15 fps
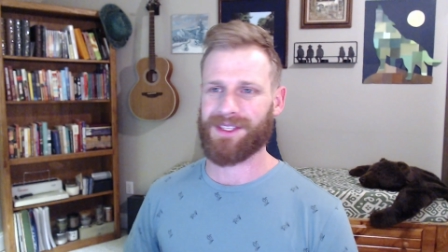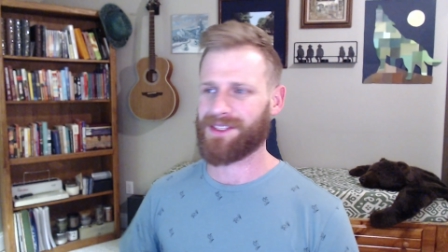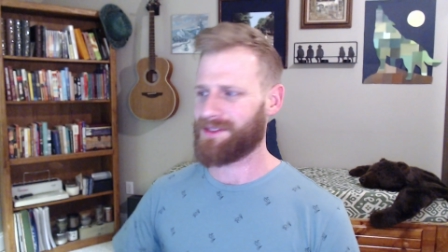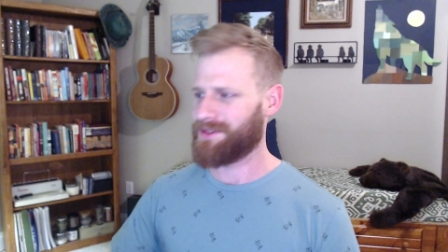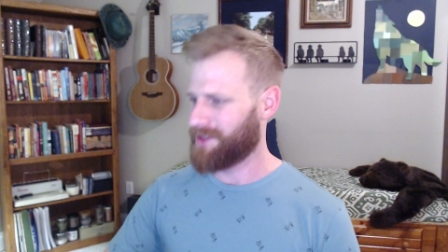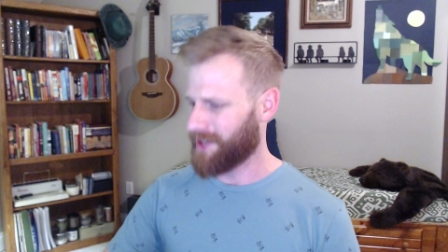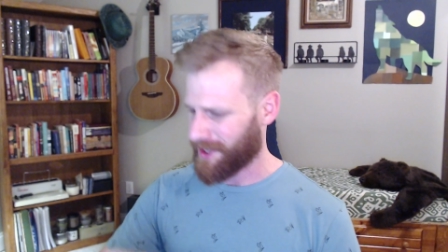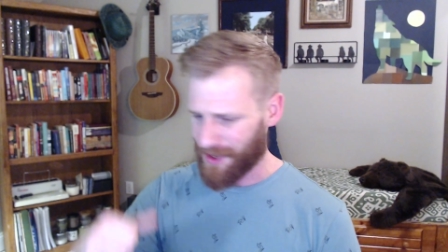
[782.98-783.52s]
was
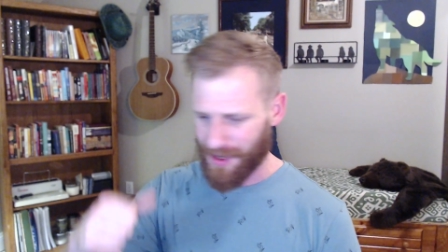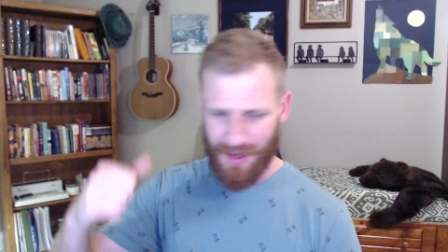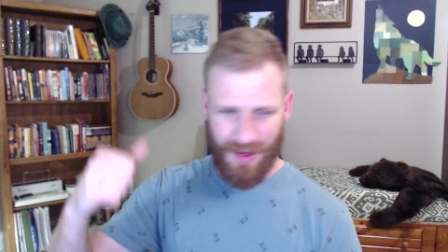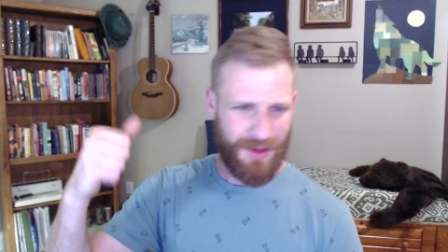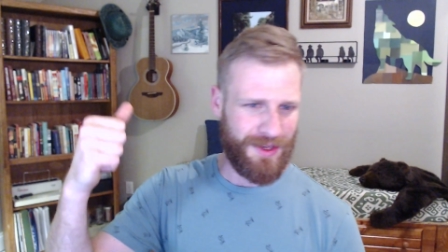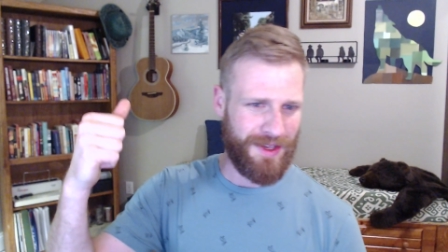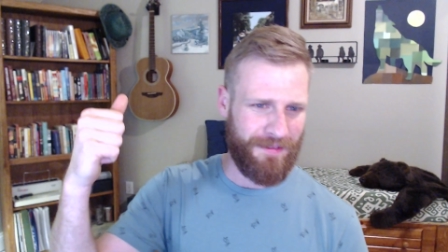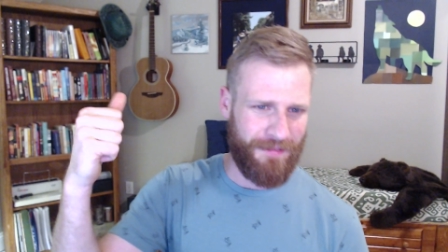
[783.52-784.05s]
like
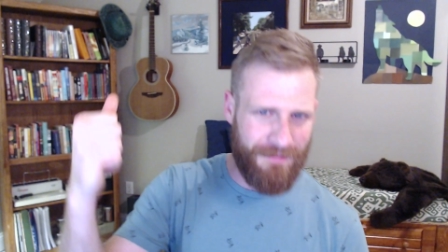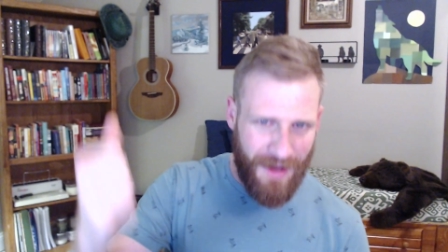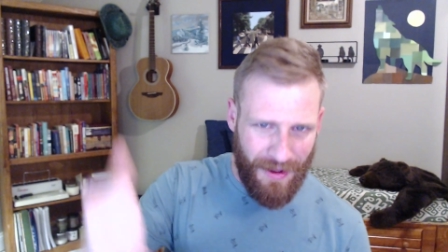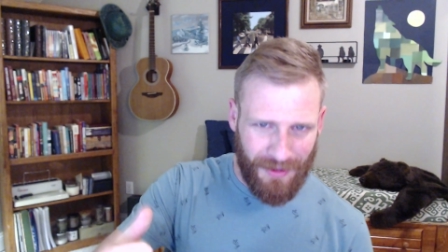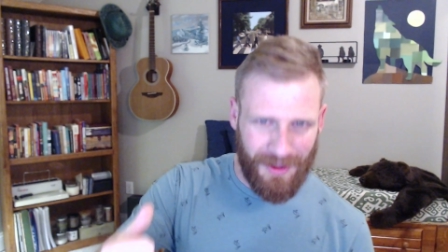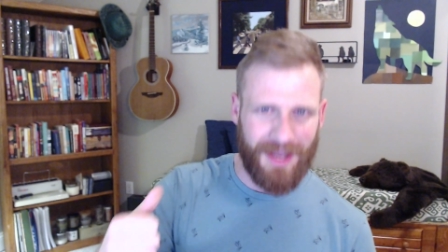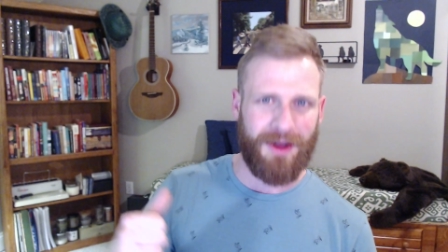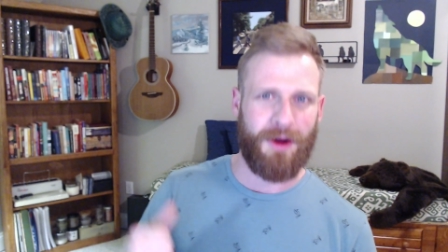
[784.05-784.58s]
it
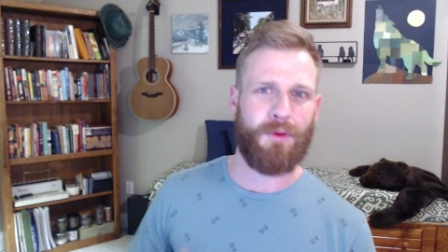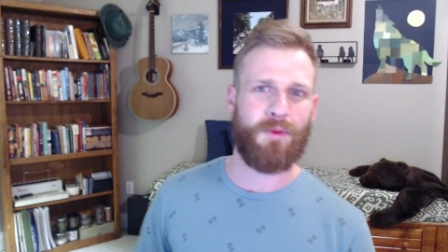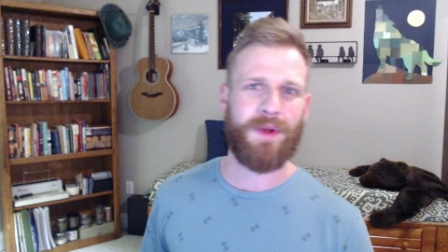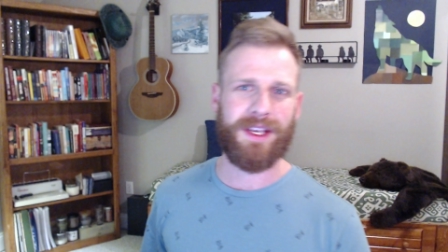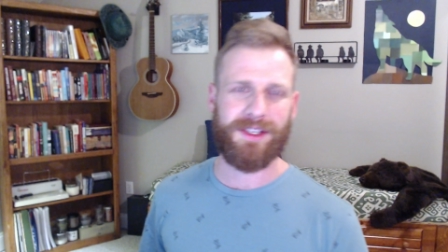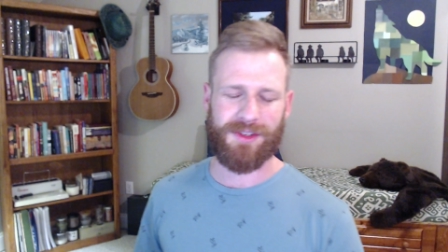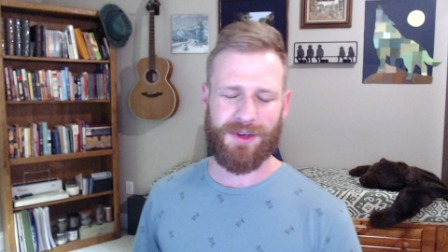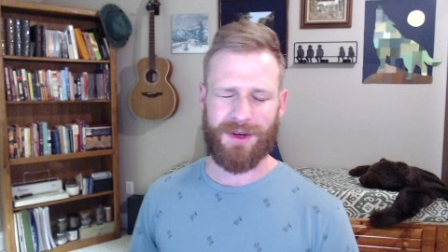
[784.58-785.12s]
felt like a
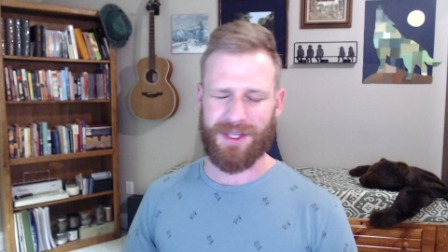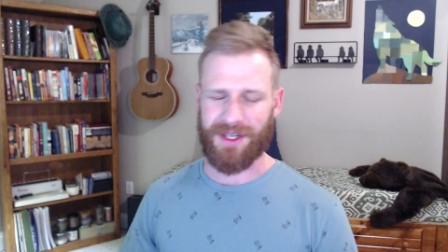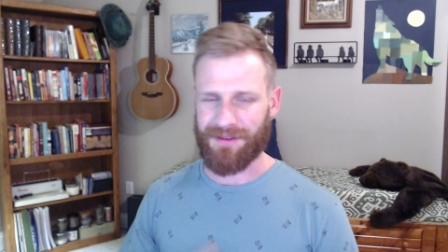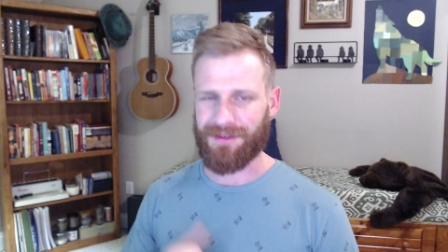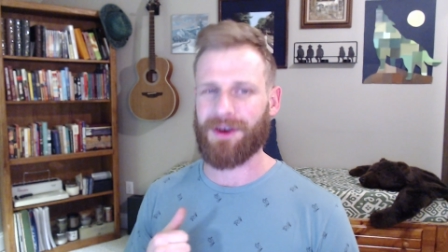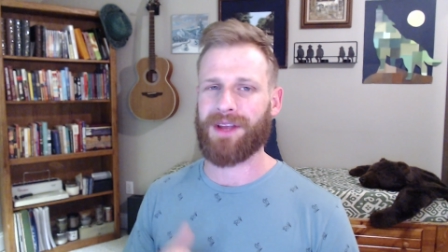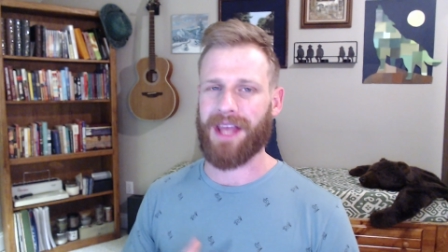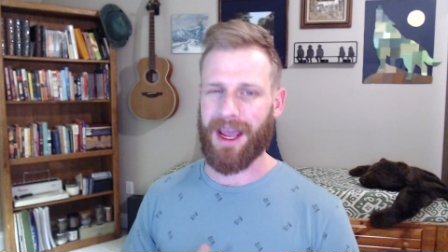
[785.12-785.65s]
reassertion
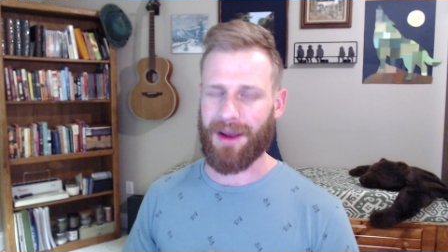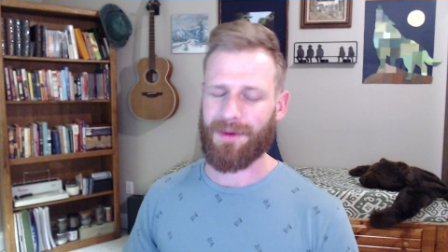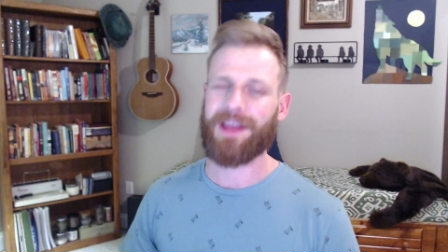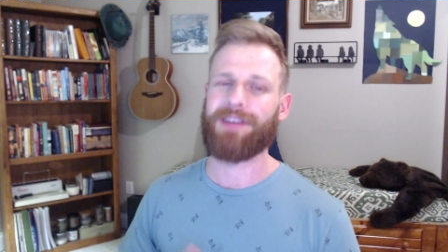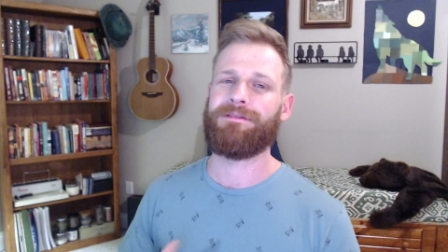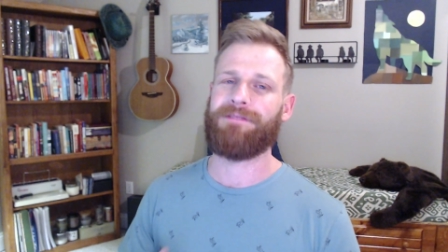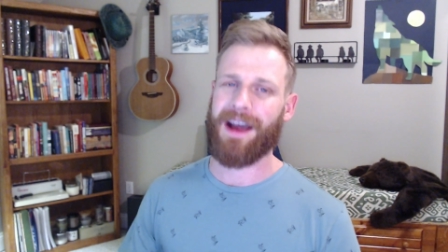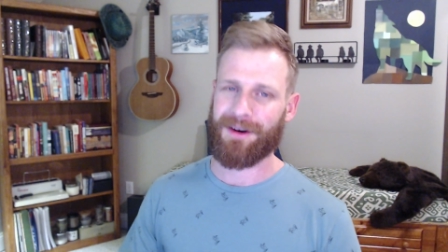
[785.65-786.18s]
of, okay, we
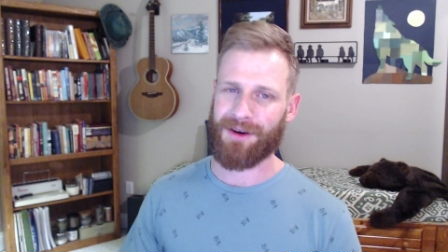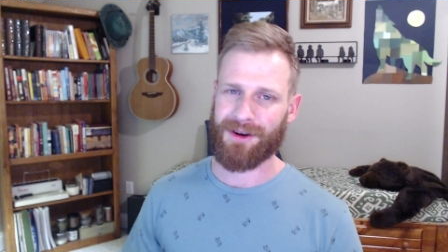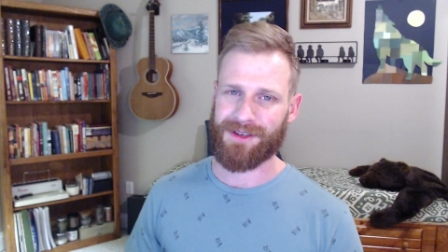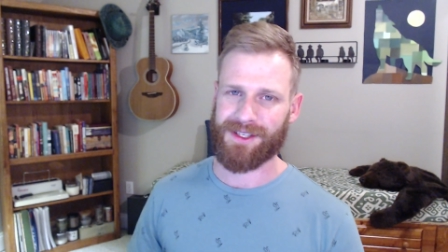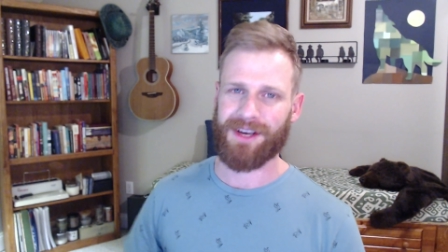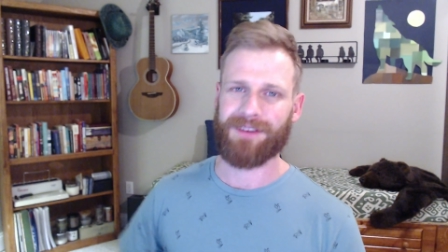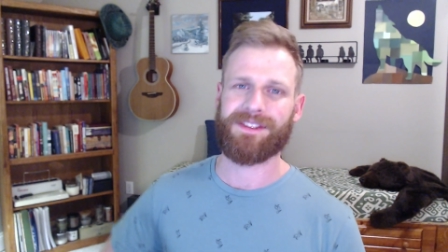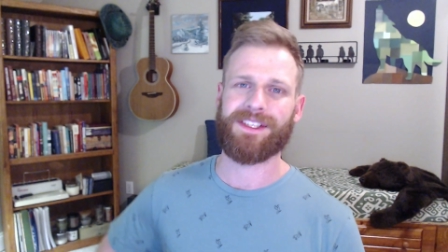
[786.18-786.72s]
have found
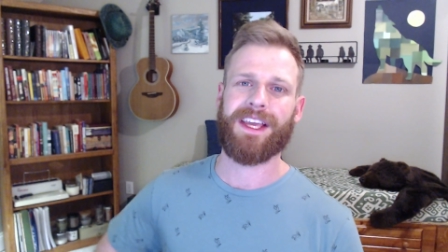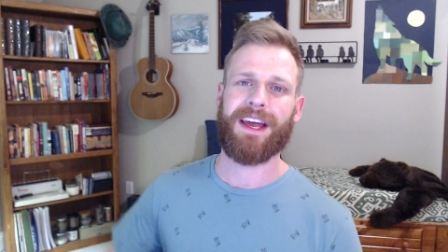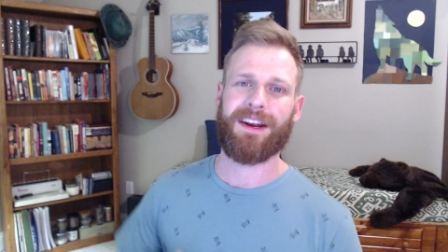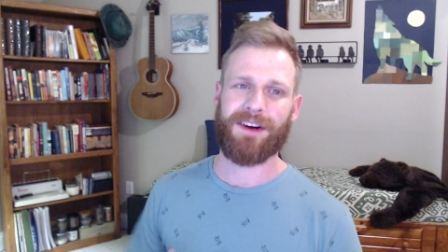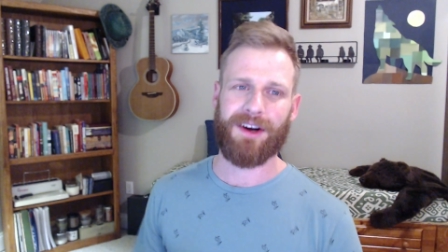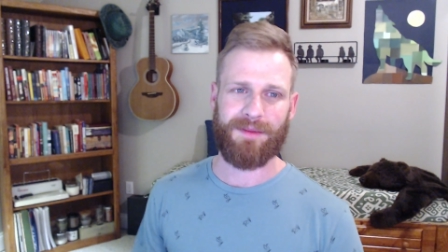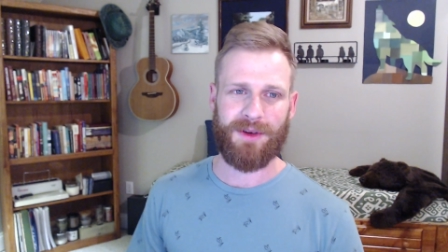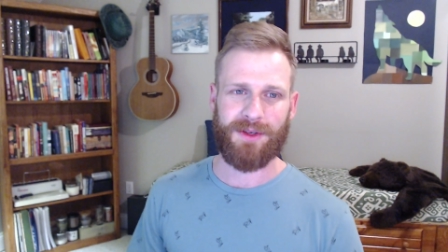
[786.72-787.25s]
ourselves again
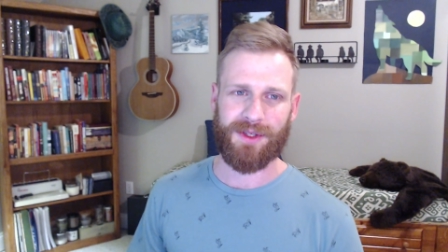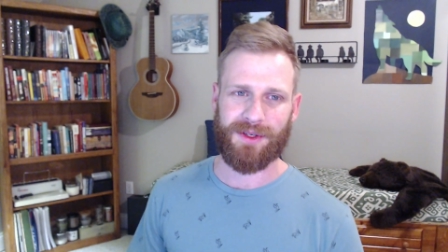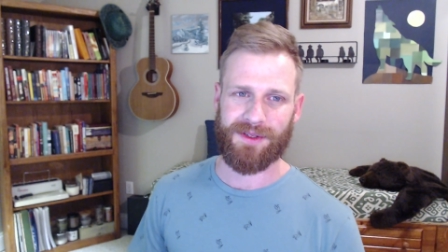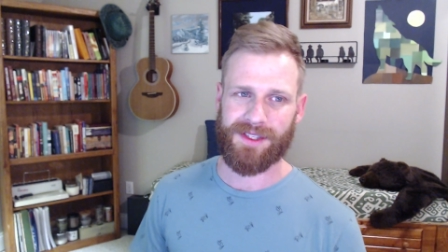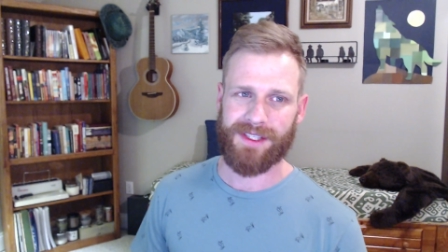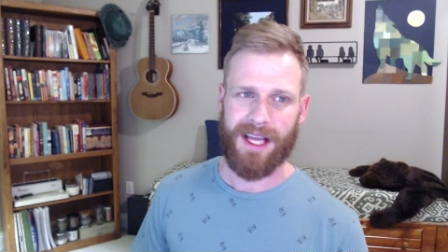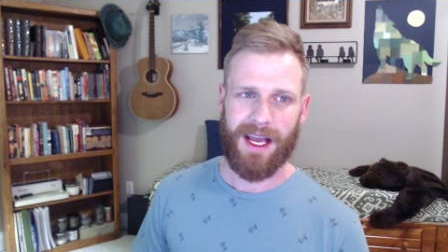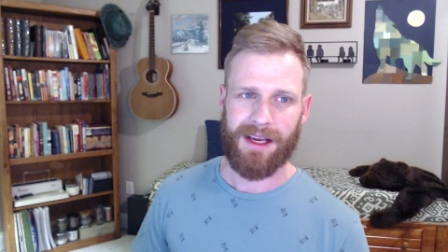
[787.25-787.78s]
in our musical
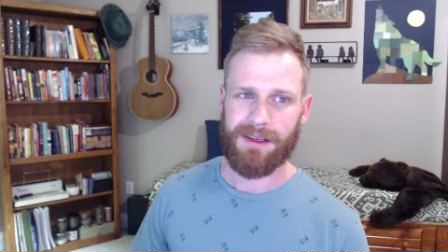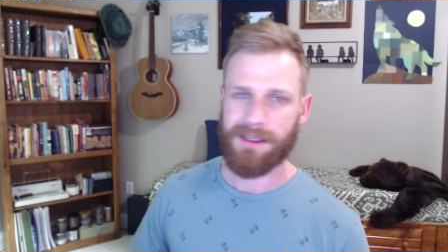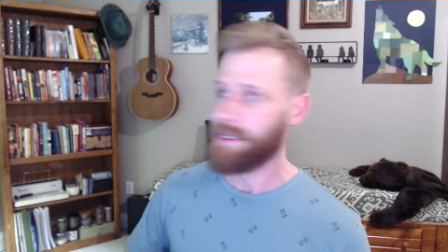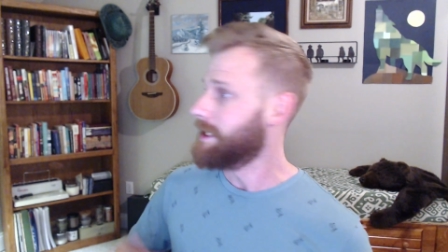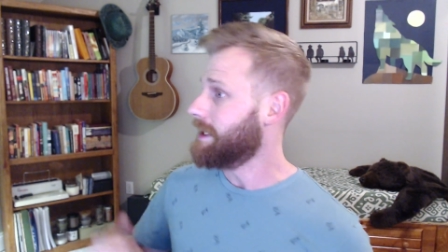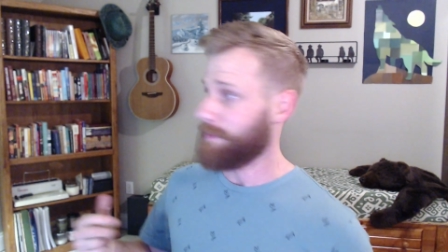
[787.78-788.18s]
style.